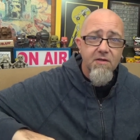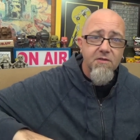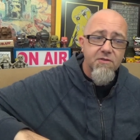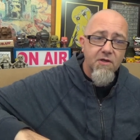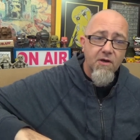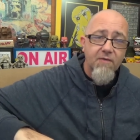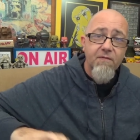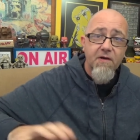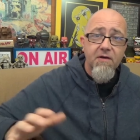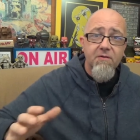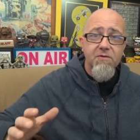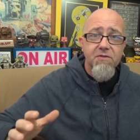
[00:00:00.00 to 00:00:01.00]
So I
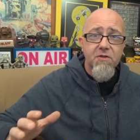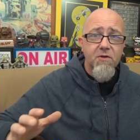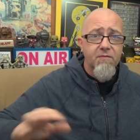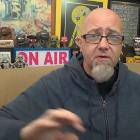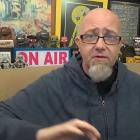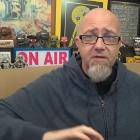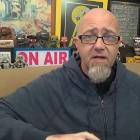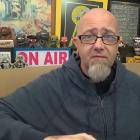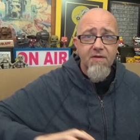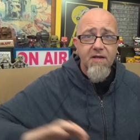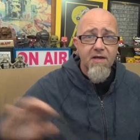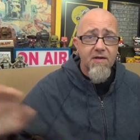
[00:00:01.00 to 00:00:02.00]
figured it was new, even though it didn't have
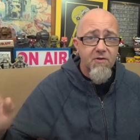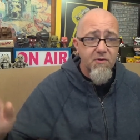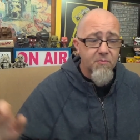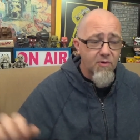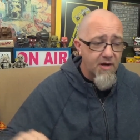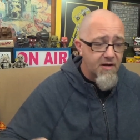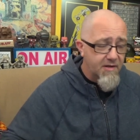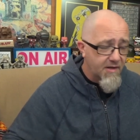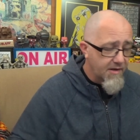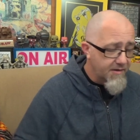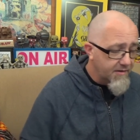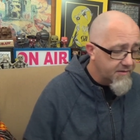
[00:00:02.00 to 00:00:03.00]
any kind of new branding
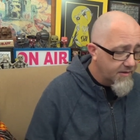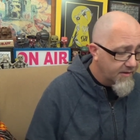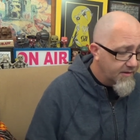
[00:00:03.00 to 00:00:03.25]
on it.